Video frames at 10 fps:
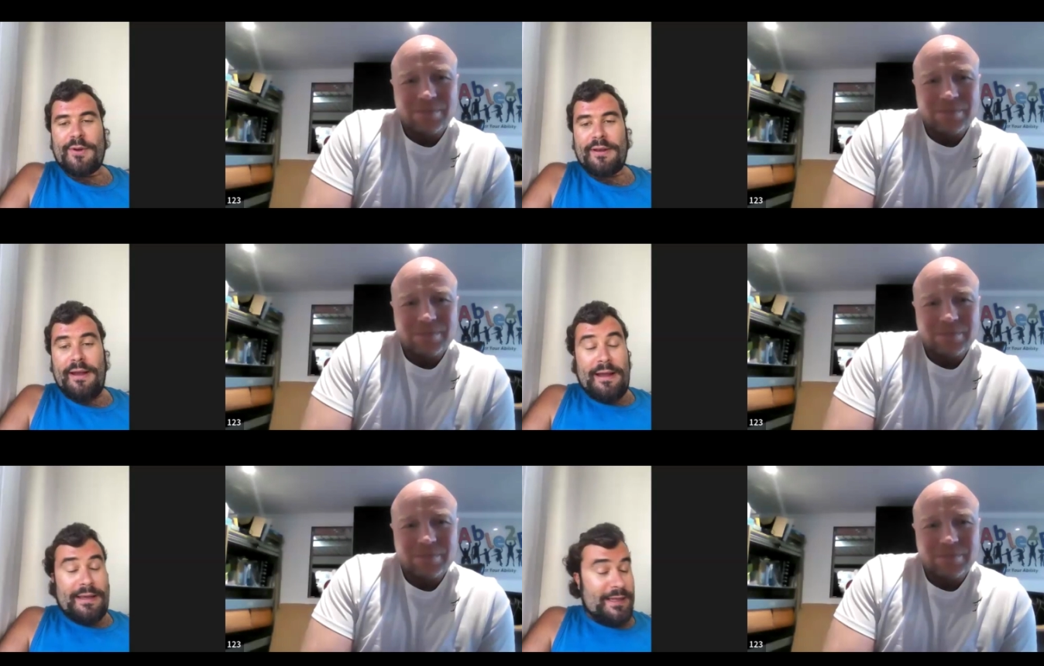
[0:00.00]
Speaker 1: but
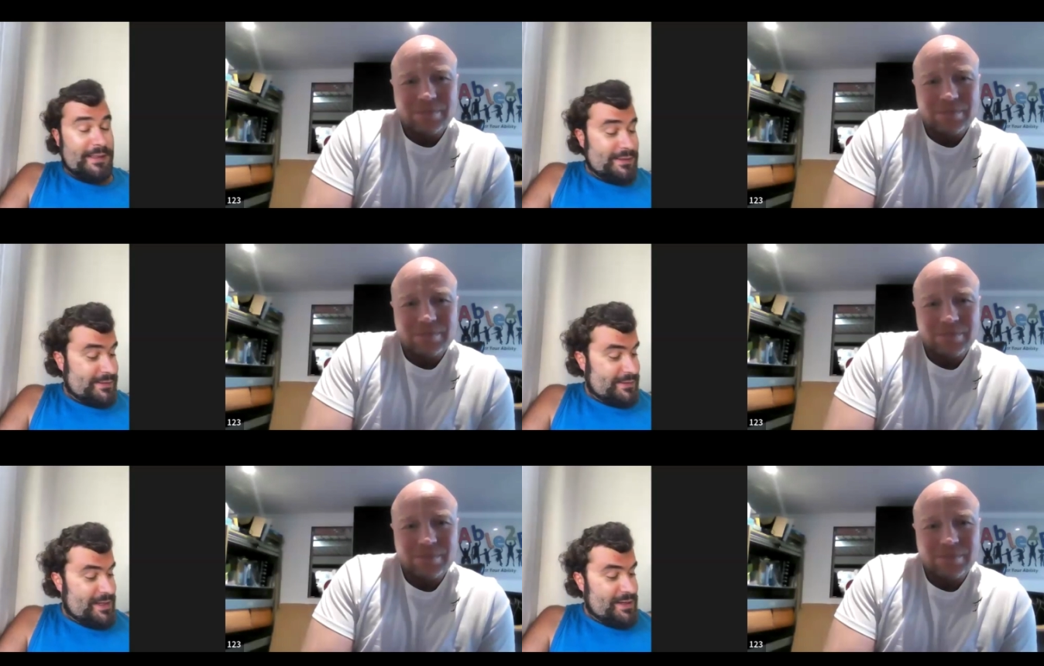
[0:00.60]
that
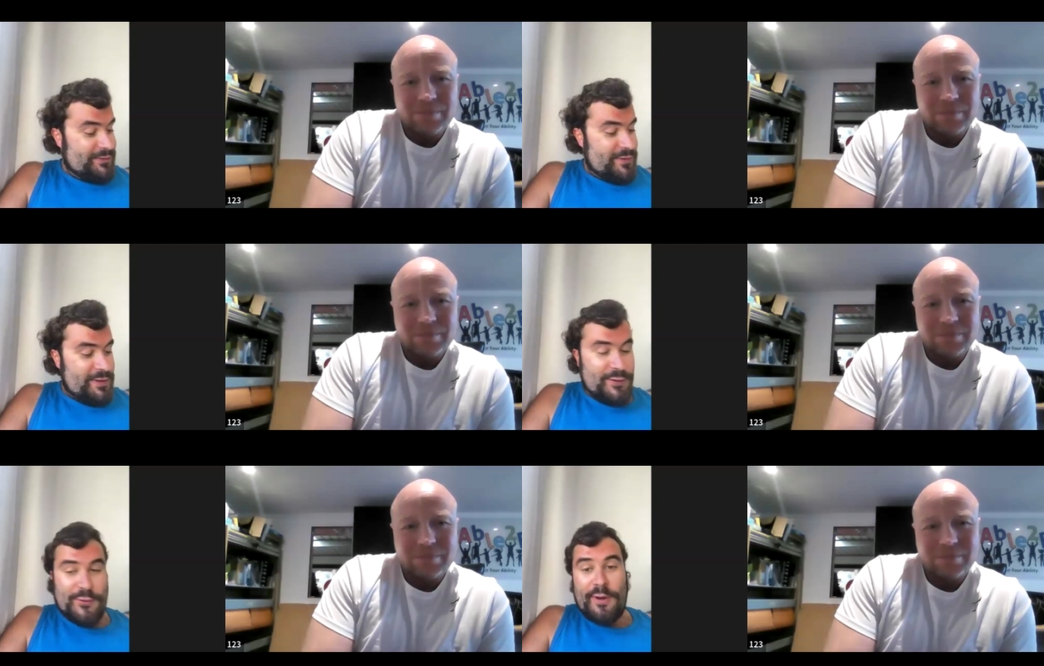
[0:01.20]
is that is
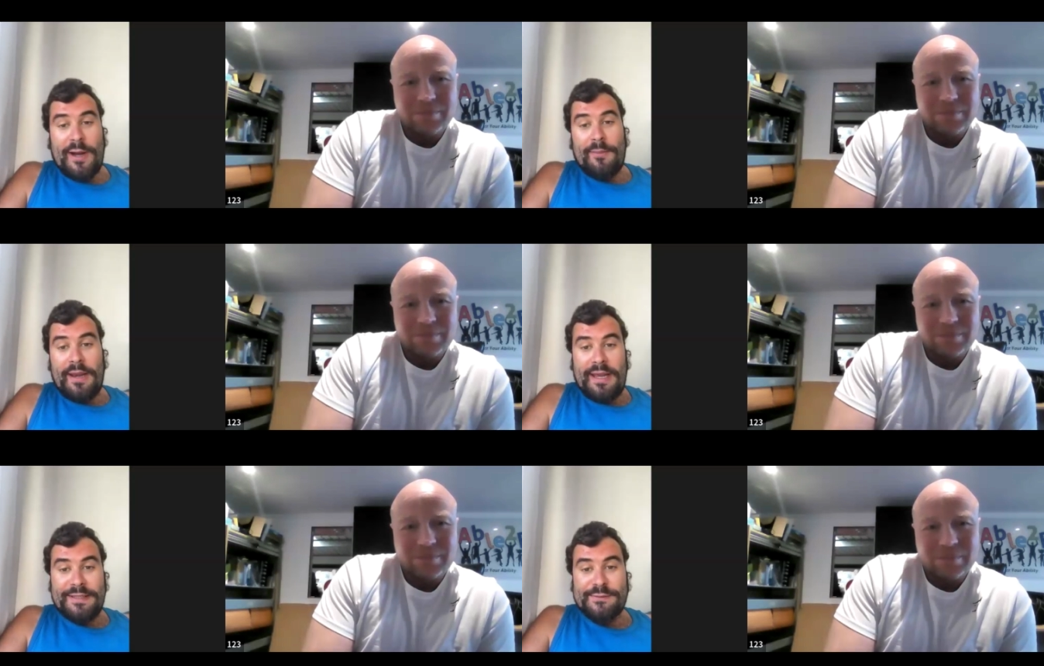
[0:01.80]
very cool and
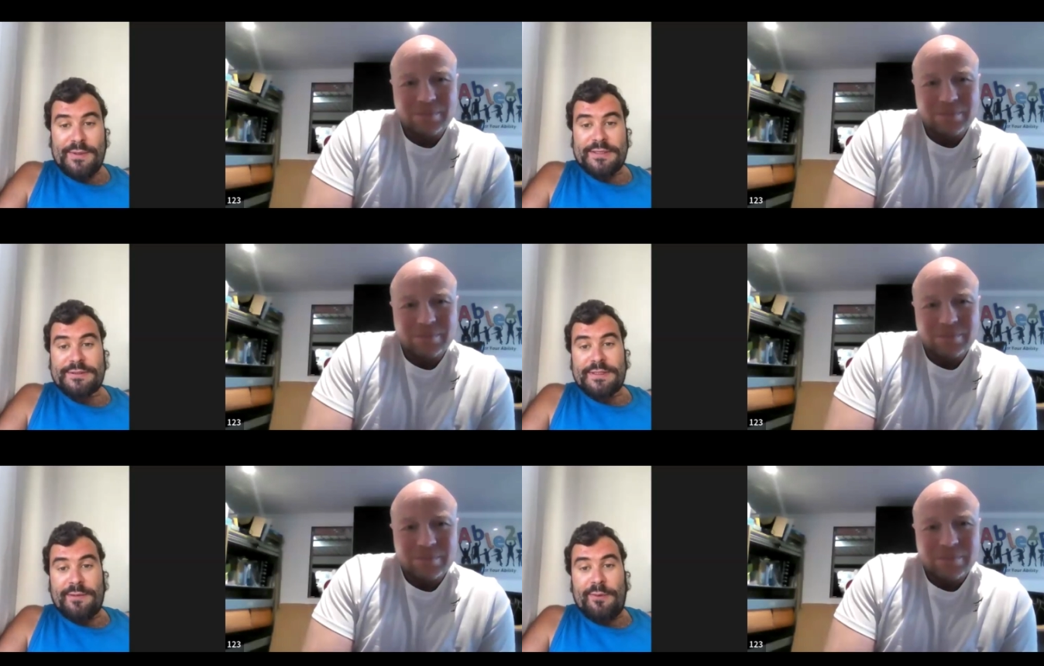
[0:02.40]
my last
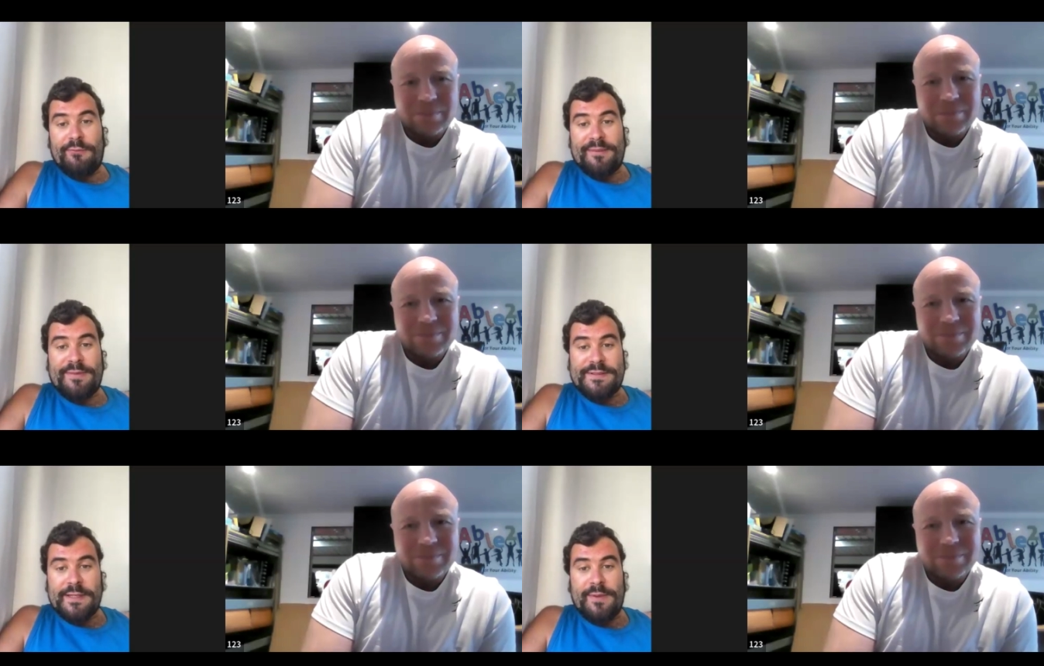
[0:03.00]
question then we'll wrap
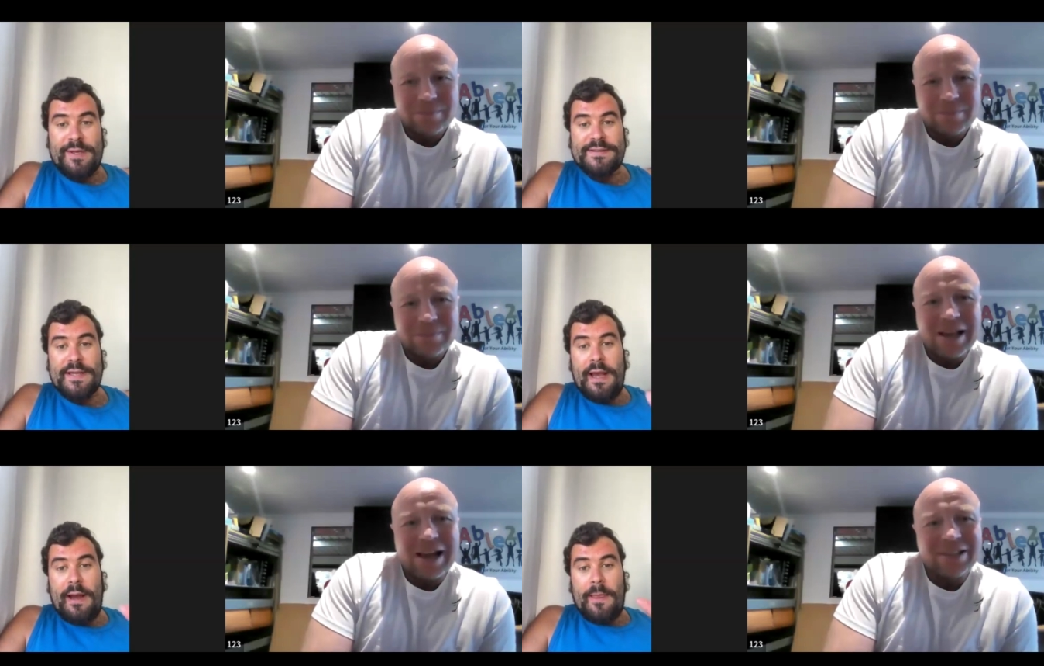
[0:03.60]
this up is
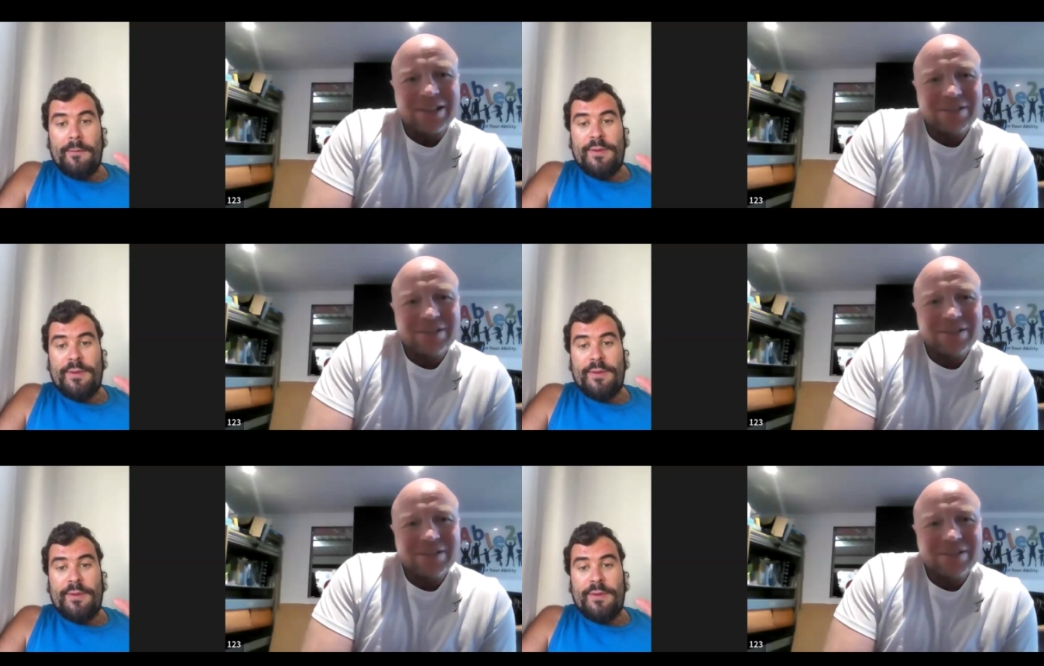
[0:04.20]
yeah